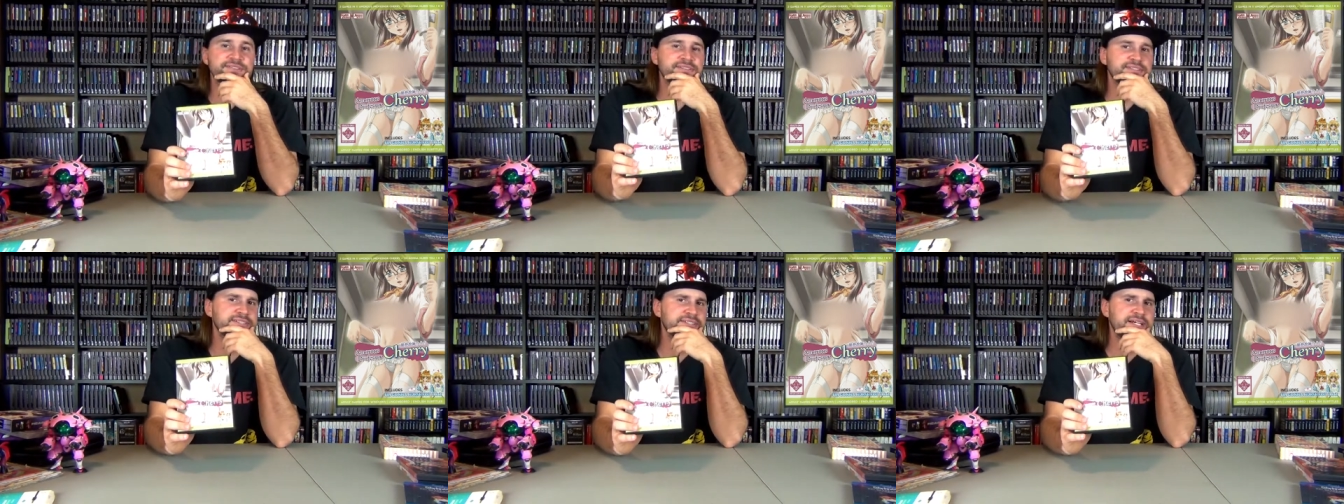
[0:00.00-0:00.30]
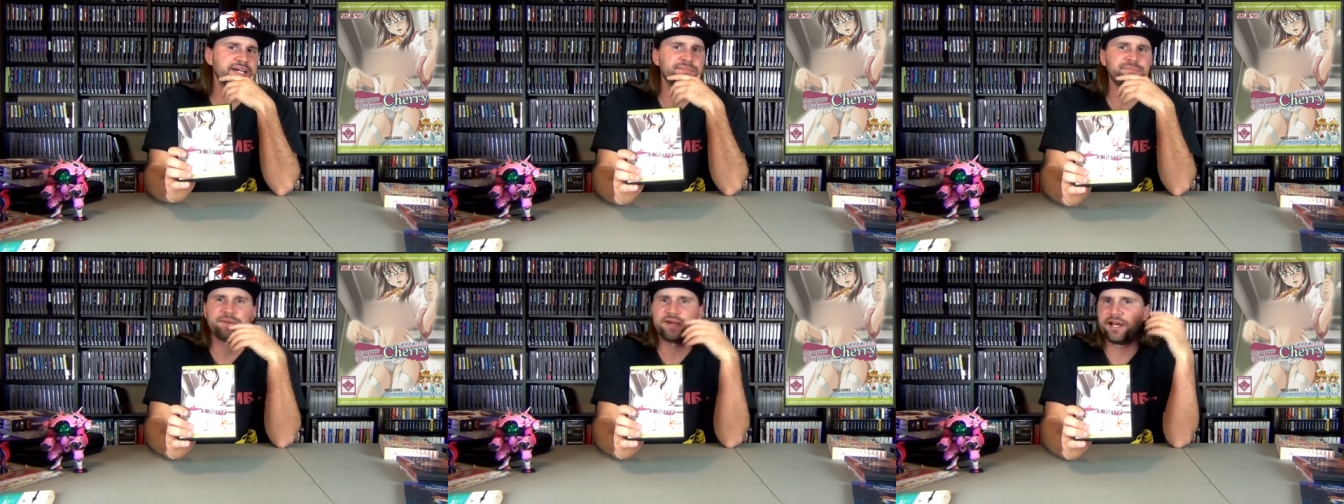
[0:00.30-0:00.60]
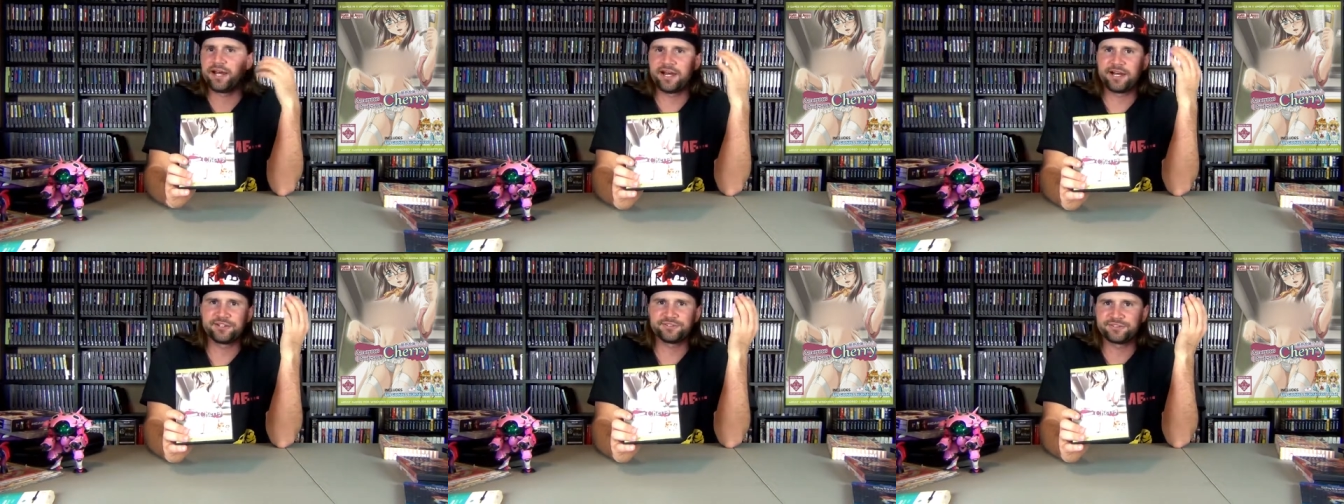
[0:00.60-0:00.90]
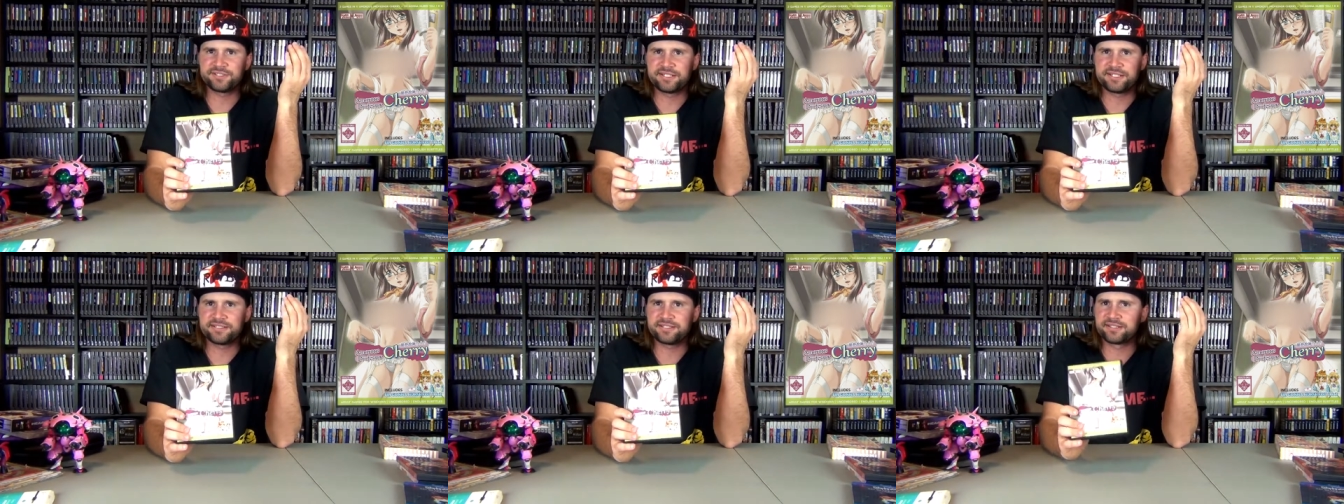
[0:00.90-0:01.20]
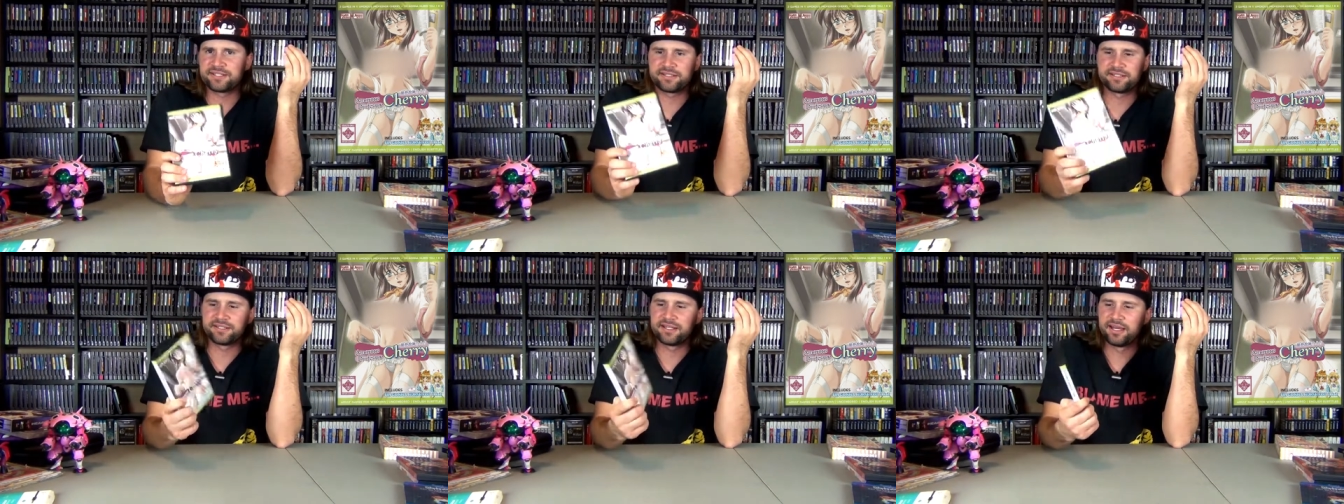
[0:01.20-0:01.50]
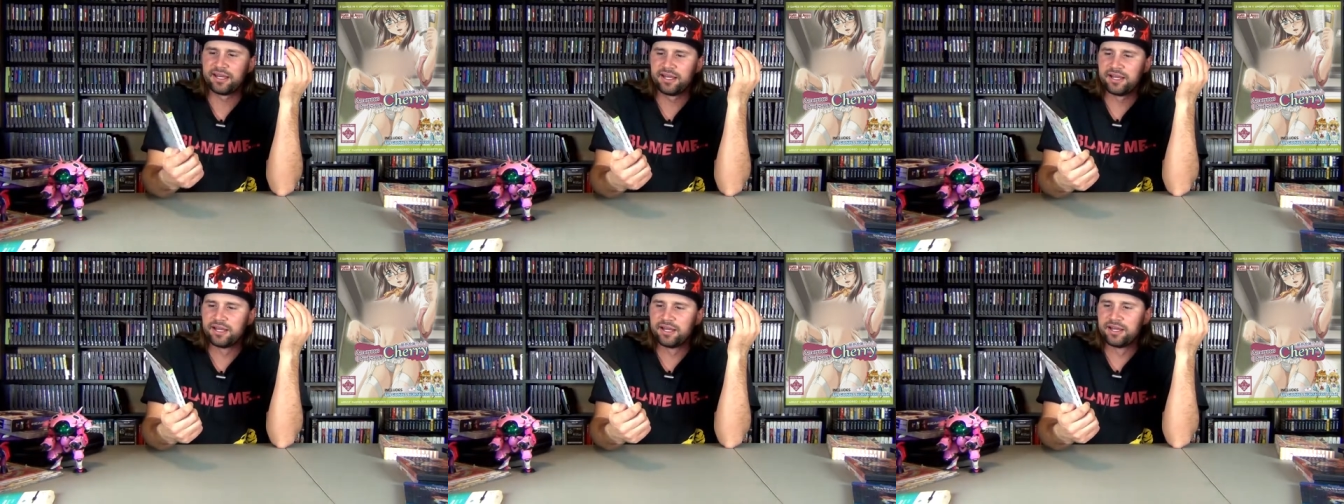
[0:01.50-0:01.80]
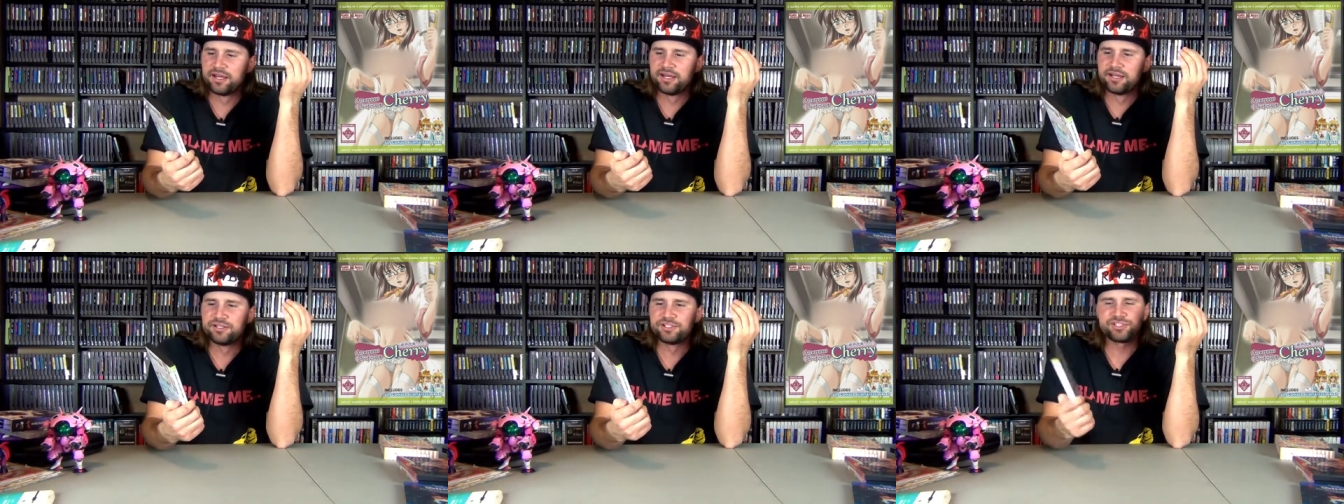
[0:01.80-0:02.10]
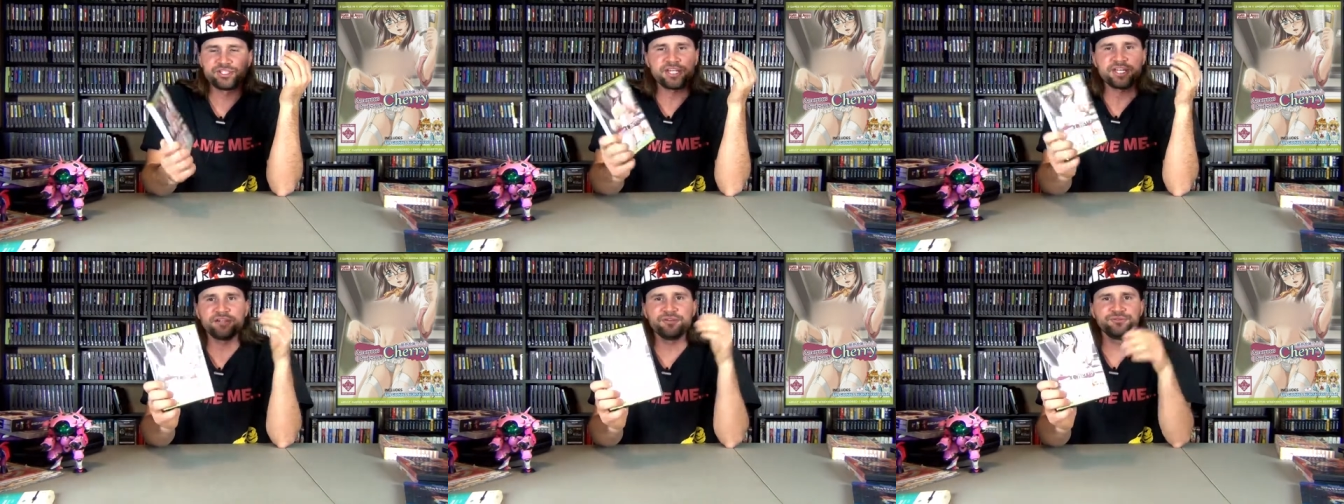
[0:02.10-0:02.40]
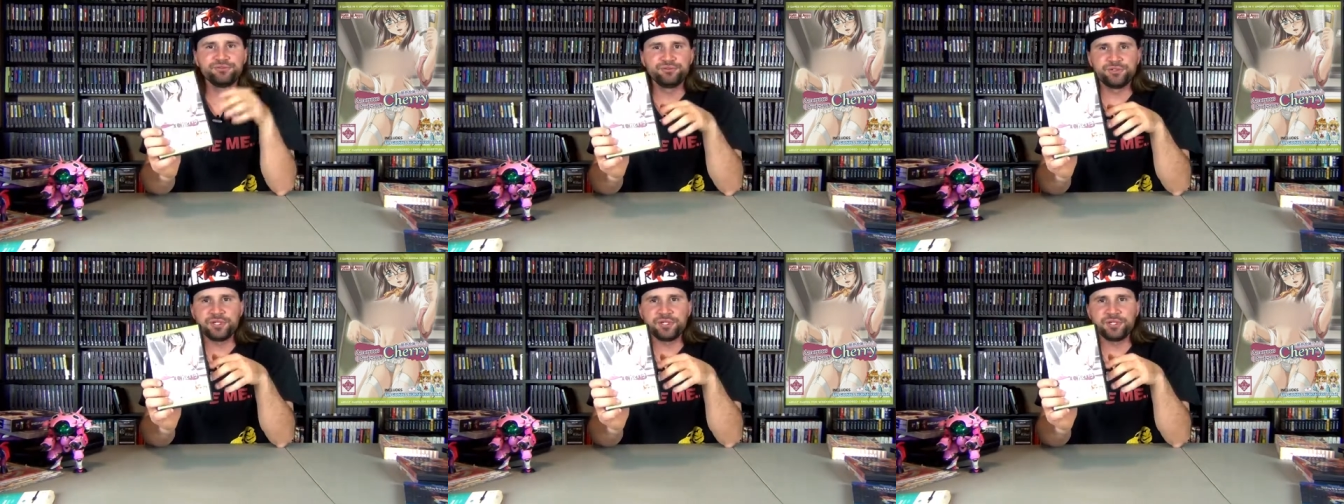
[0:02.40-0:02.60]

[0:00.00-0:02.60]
for some odd reason. She